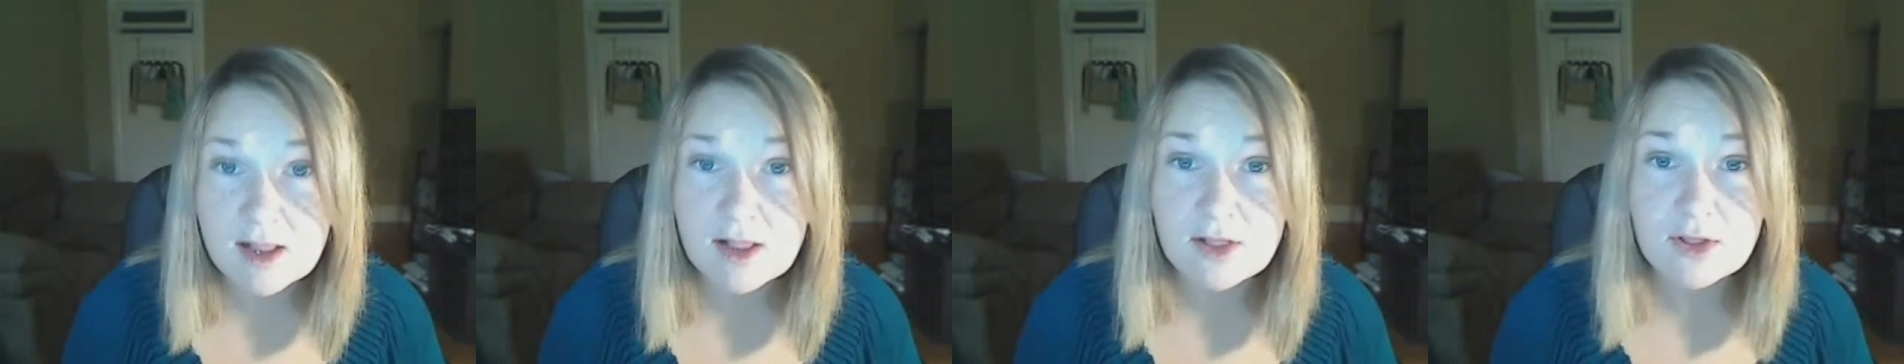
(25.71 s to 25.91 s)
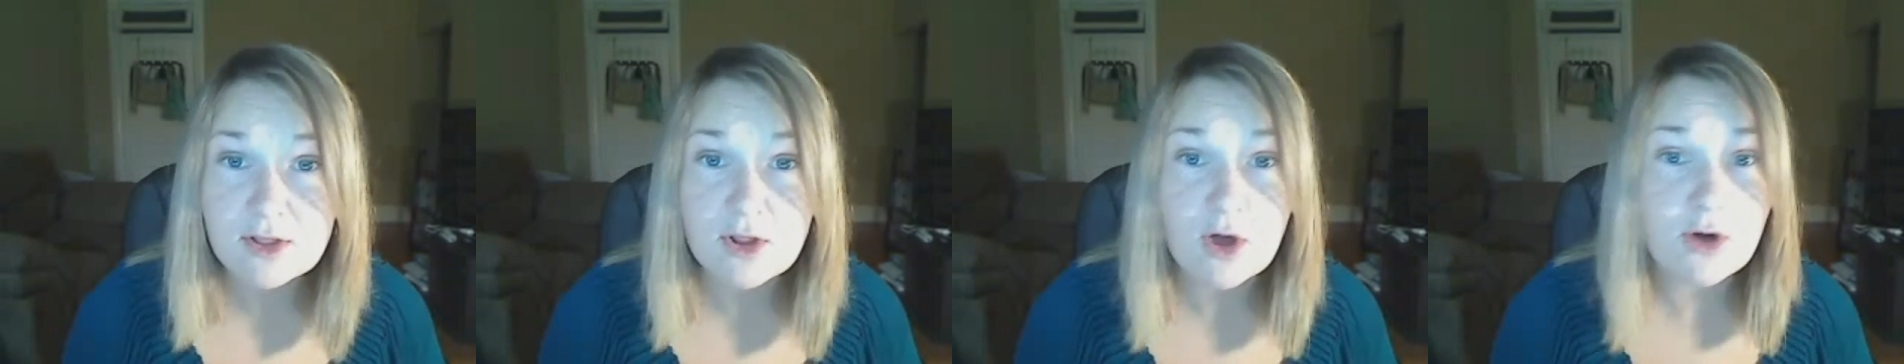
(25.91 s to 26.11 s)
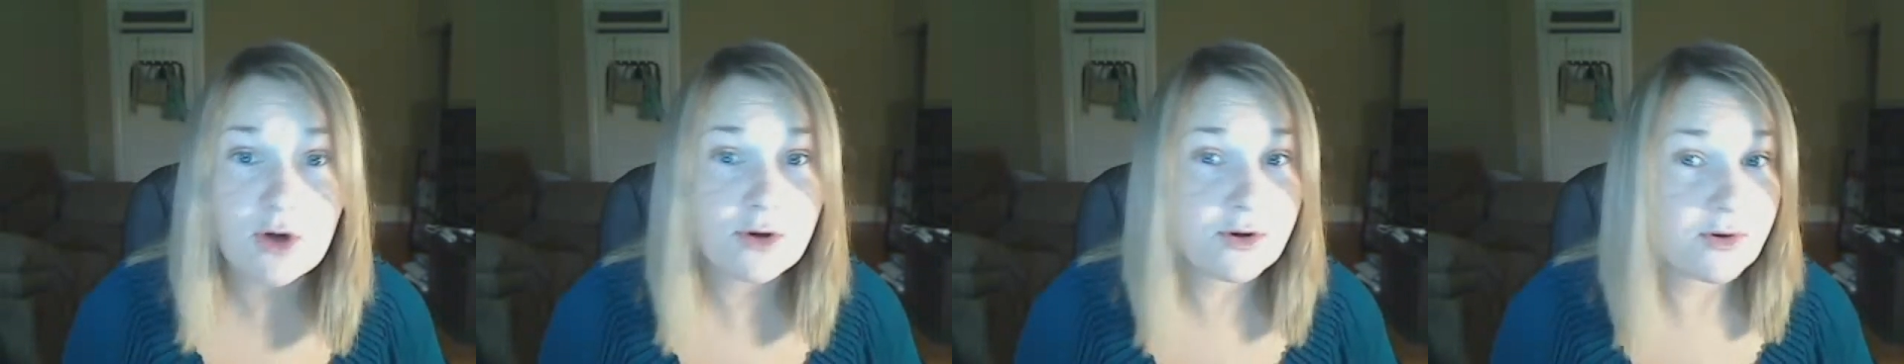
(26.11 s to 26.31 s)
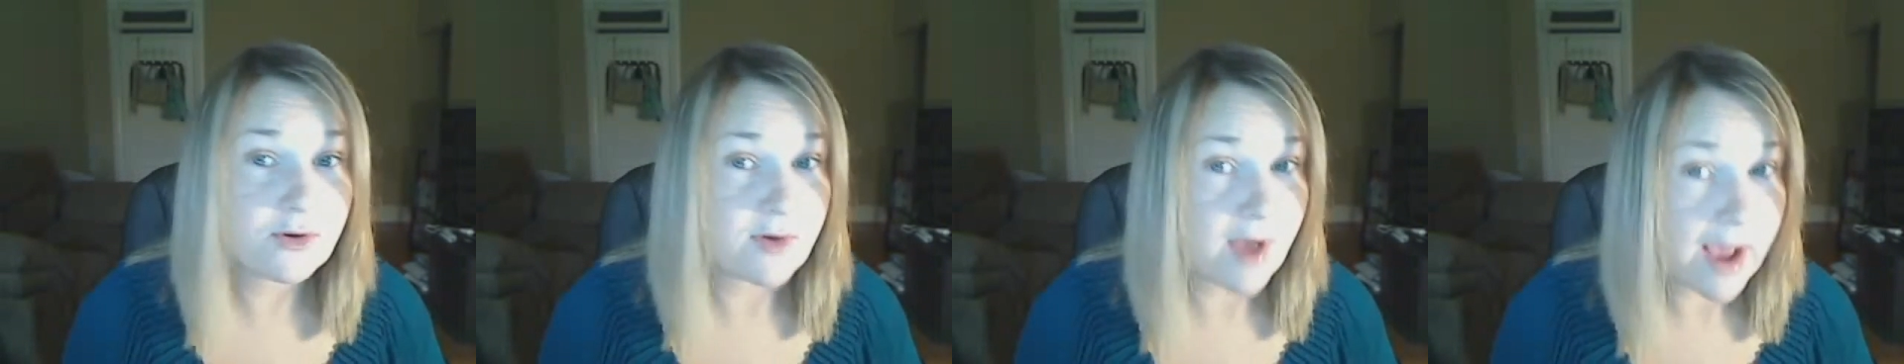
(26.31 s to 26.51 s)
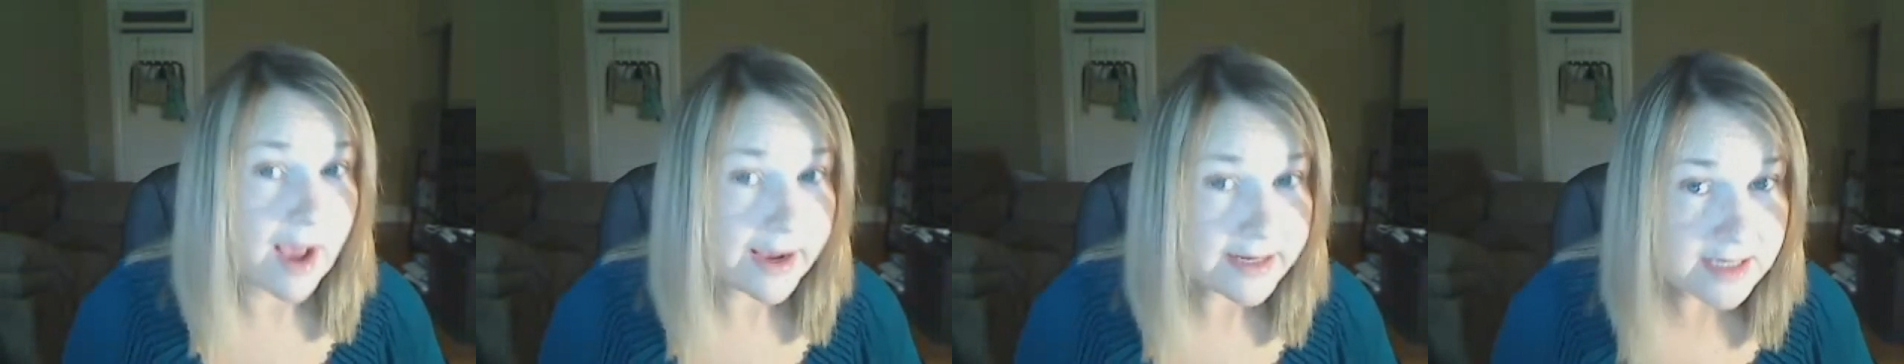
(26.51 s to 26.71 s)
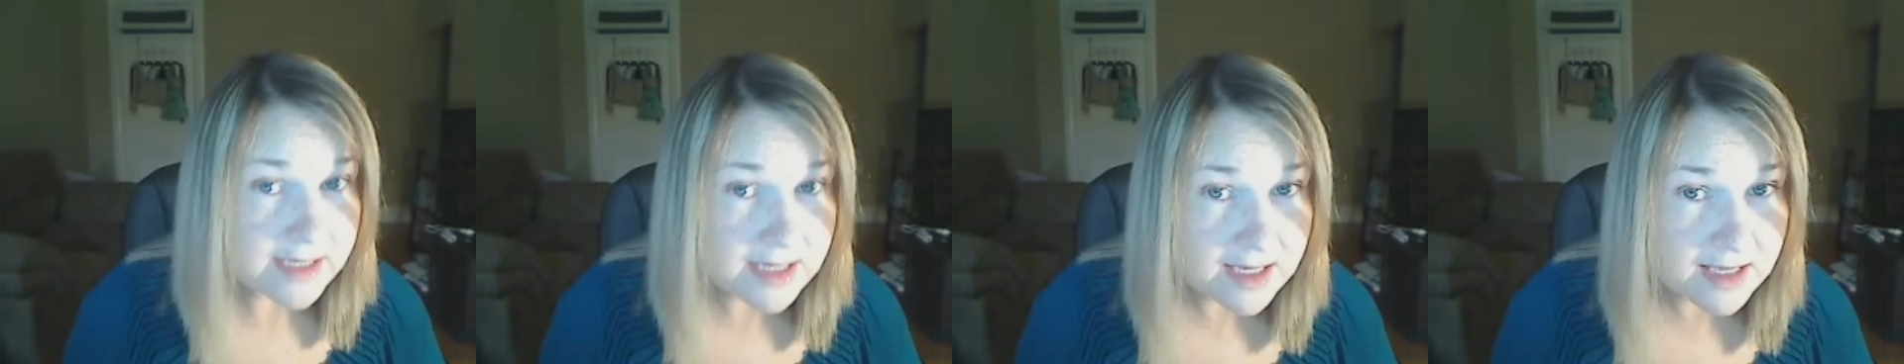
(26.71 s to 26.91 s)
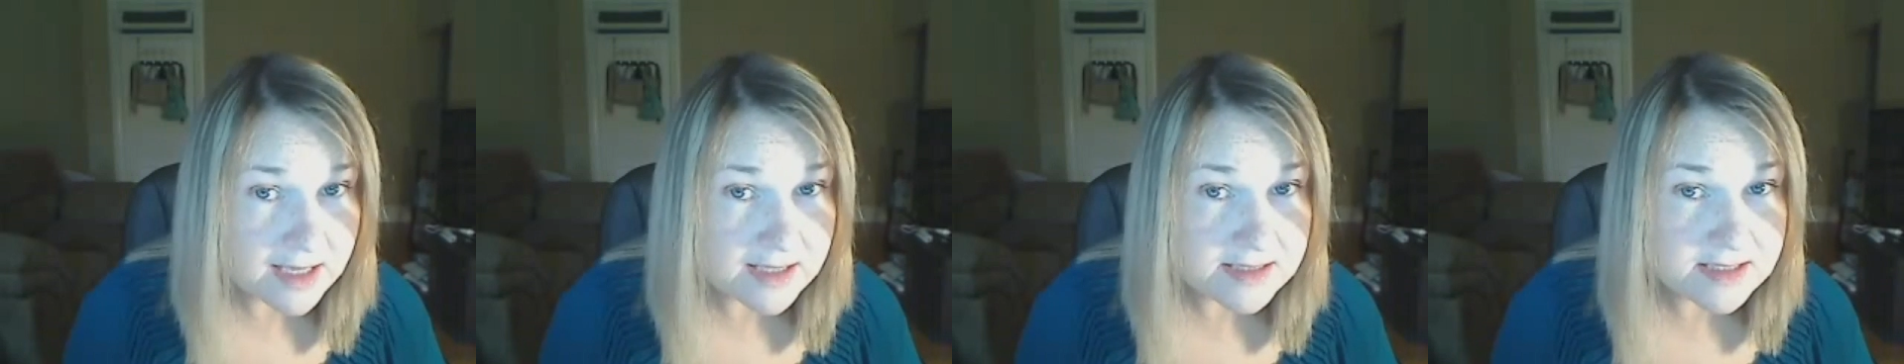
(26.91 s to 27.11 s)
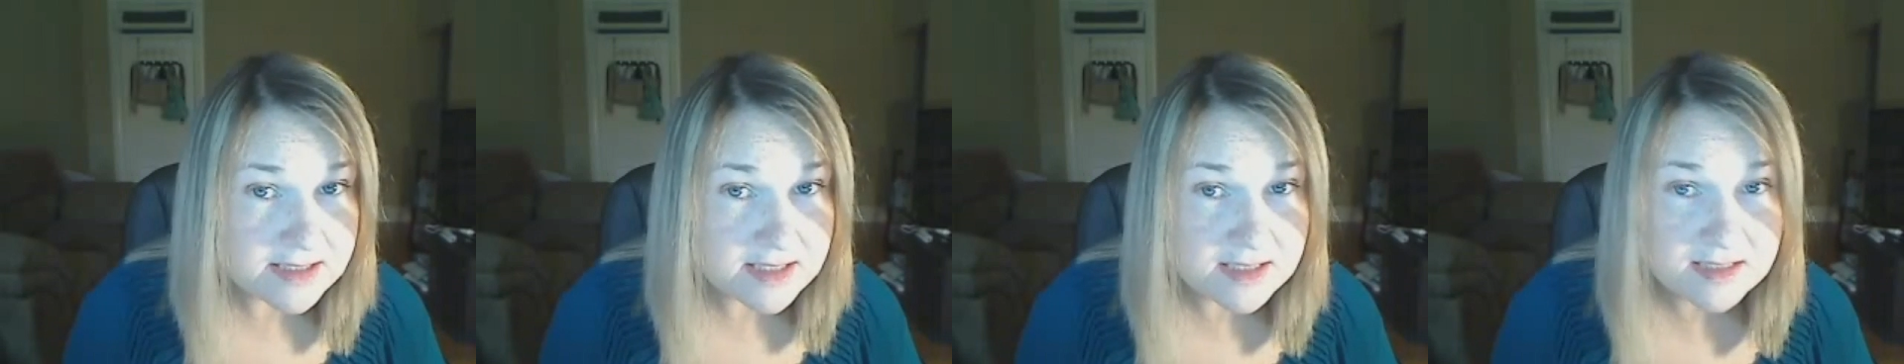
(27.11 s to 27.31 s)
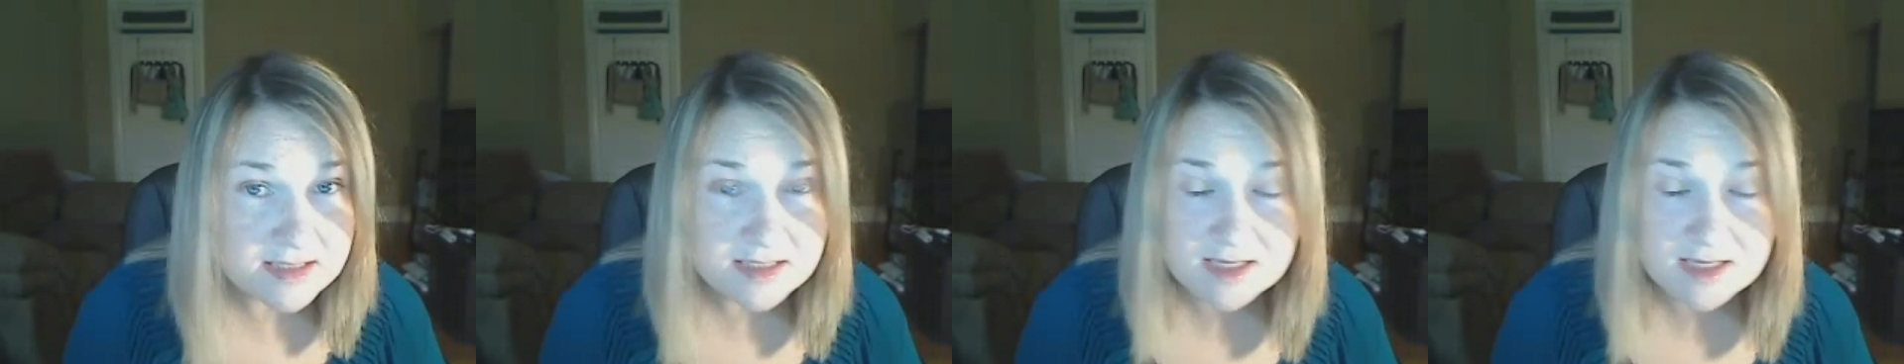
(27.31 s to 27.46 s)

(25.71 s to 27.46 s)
longer acting insulins.